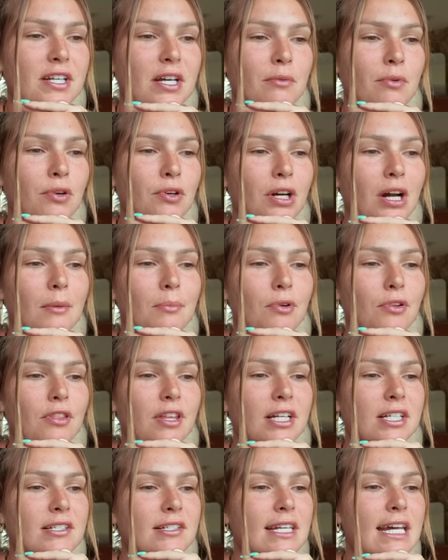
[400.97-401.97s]
I wrote a couple
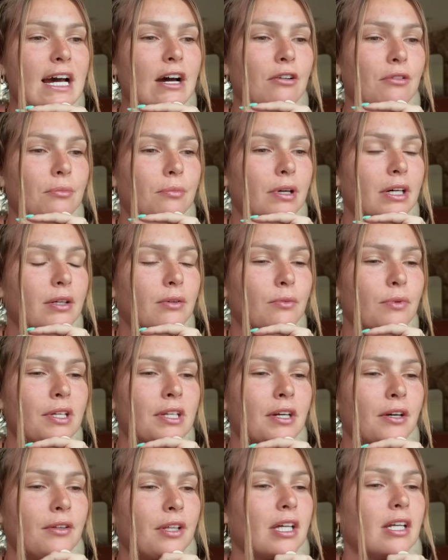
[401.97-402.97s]
things down, but we
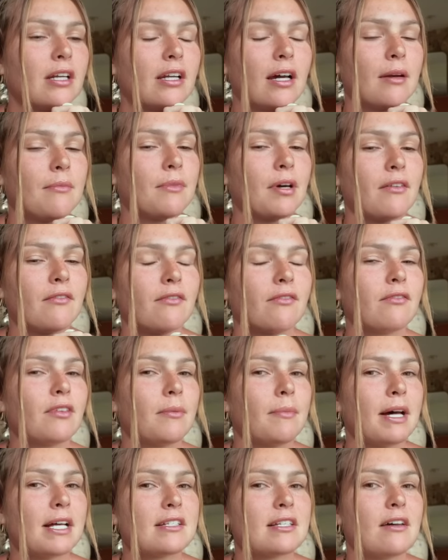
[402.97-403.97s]
know that I'm not the
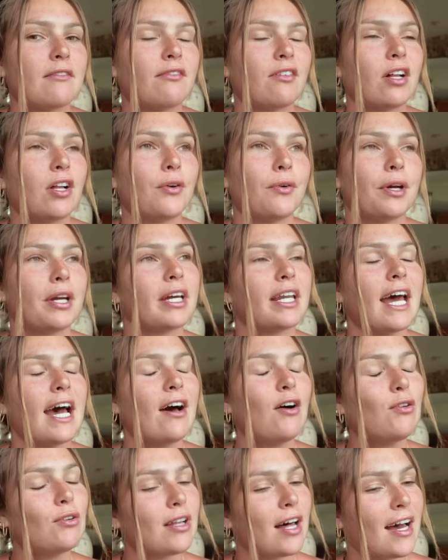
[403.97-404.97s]
best at following an
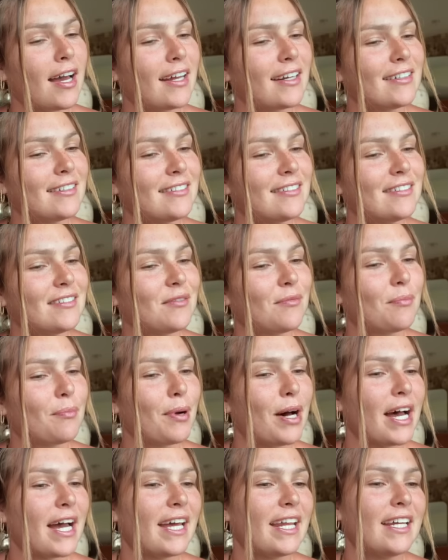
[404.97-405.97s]
outline.
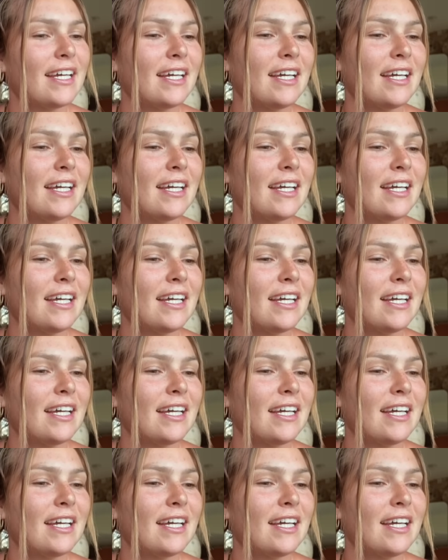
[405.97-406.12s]
But